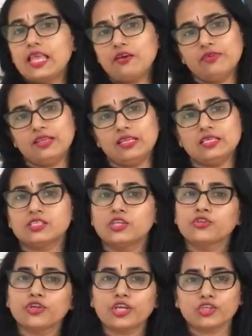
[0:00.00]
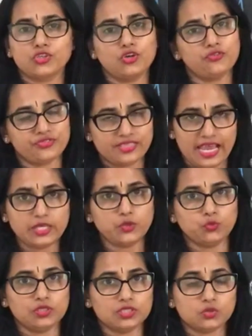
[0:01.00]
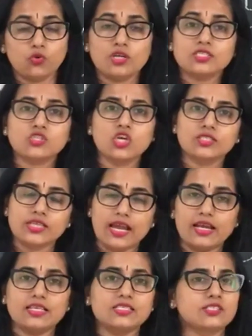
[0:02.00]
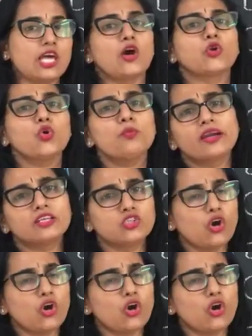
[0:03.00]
level is introduction of sight words. Once your child is thorough by